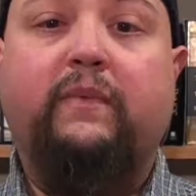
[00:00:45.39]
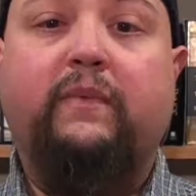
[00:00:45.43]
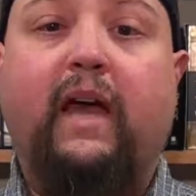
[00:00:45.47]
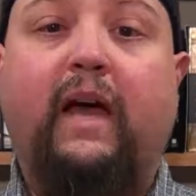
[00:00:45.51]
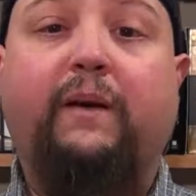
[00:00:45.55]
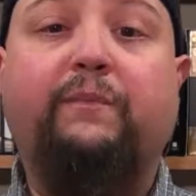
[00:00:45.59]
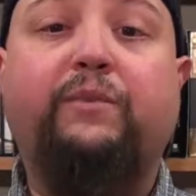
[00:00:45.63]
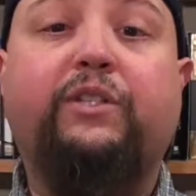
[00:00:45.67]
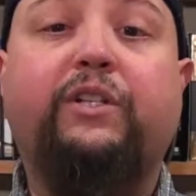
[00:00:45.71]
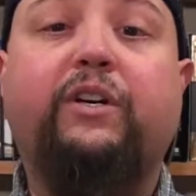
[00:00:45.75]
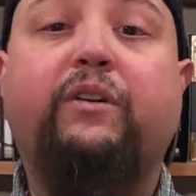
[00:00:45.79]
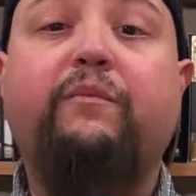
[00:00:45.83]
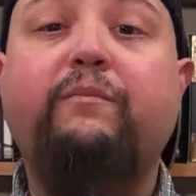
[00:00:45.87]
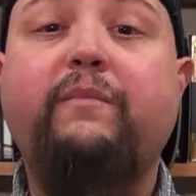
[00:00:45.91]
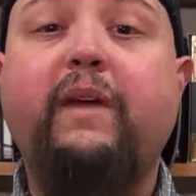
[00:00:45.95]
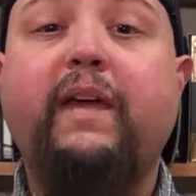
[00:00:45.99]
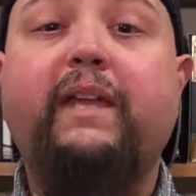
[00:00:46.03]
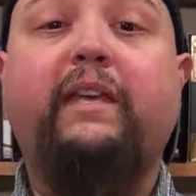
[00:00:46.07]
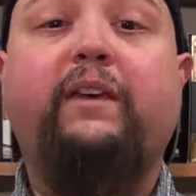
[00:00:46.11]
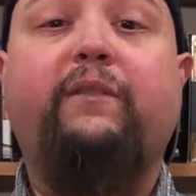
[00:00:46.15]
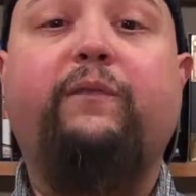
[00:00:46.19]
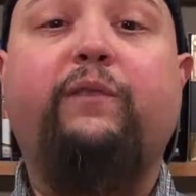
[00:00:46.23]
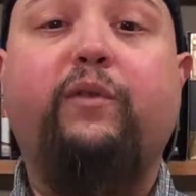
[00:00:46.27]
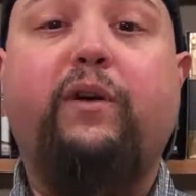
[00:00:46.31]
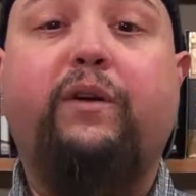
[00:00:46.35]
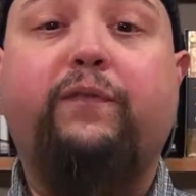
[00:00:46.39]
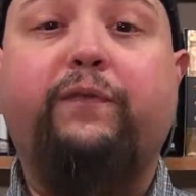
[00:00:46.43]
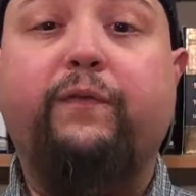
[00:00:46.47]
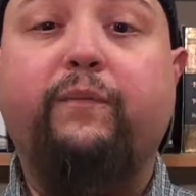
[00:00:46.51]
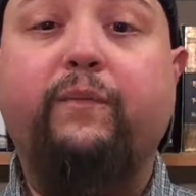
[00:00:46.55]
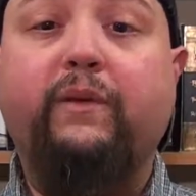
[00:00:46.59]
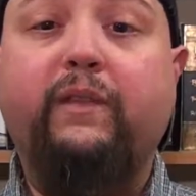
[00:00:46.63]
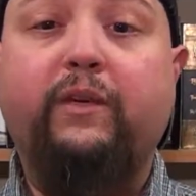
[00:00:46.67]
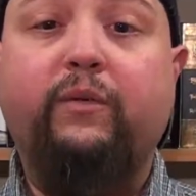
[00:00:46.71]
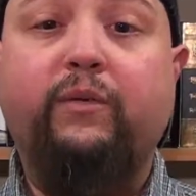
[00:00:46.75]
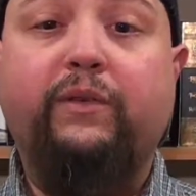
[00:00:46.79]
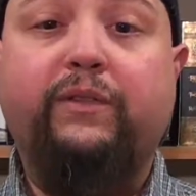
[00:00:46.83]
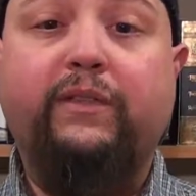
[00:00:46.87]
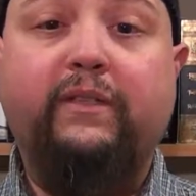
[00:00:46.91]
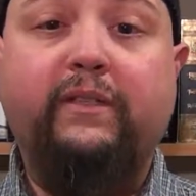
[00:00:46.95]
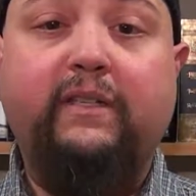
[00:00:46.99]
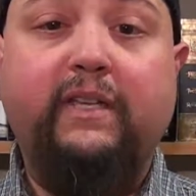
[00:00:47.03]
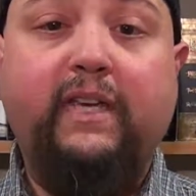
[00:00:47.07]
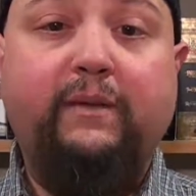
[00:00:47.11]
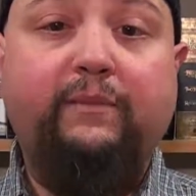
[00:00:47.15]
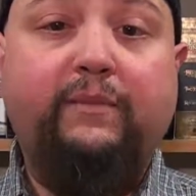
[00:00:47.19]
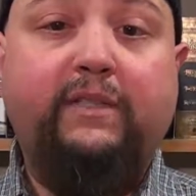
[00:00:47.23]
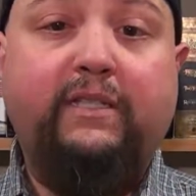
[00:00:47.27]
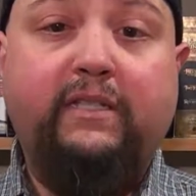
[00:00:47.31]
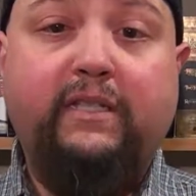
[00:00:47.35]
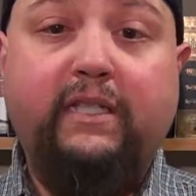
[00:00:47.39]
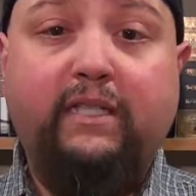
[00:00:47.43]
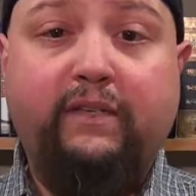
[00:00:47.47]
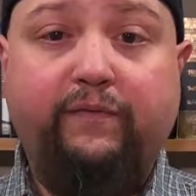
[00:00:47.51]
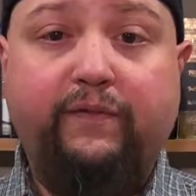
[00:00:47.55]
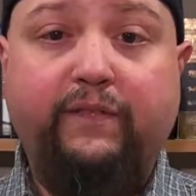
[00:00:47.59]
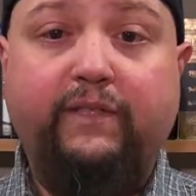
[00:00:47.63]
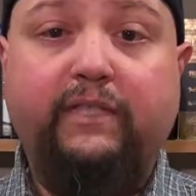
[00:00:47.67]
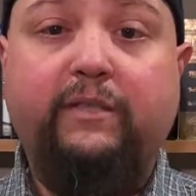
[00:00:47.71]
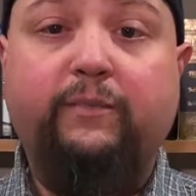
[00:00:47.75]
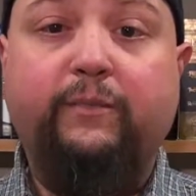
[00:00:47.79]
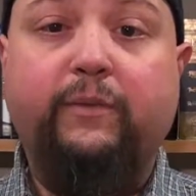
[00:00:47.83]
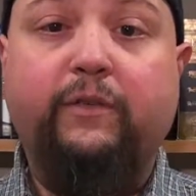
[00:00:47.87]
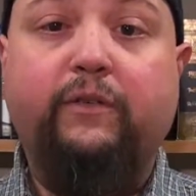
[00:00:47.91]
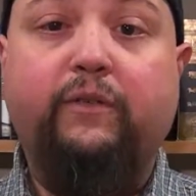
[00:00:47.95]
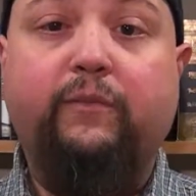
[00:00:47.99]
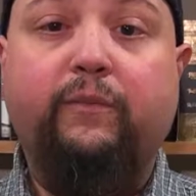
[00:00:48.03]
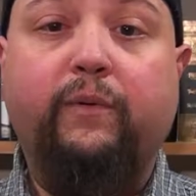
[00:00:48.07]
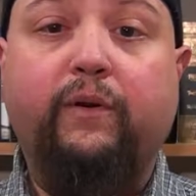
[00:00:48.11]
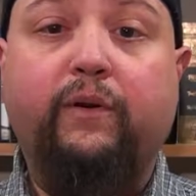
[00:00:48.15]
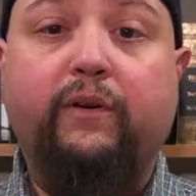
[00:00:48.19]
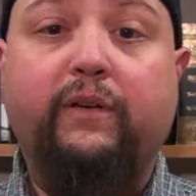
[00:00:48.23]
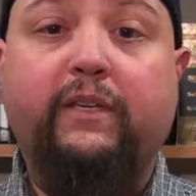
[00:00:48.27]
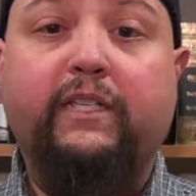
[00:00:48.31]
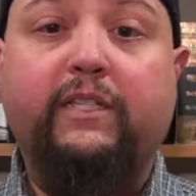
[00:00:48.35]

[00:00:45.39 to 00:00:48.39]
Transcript: I'm sure many of you are familiar with the name Steven Spielberg.